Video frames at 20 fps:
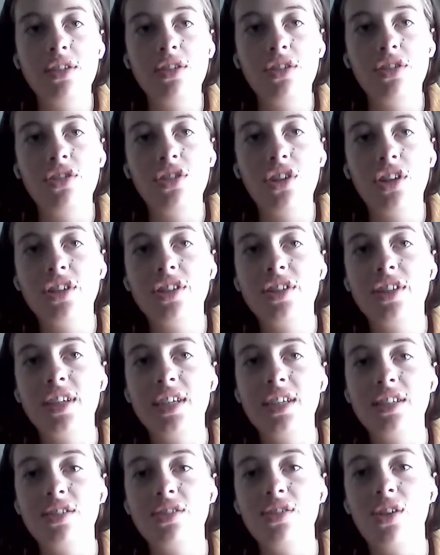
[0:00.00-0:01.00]
just shows that
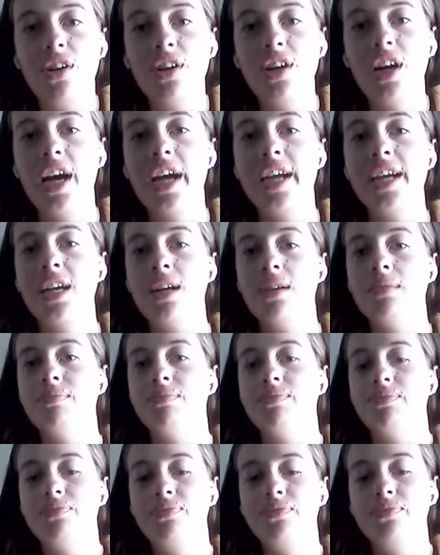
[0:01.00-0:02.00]
it's not a
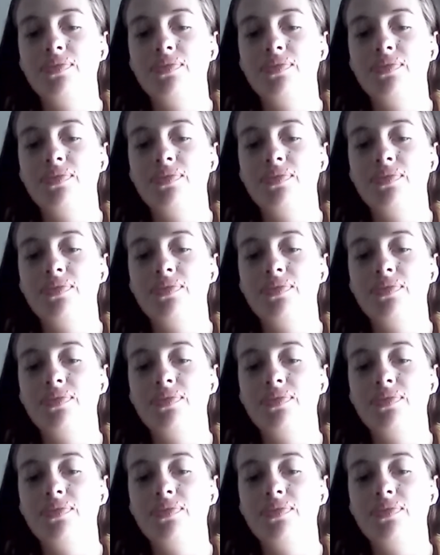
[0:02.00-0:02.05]
um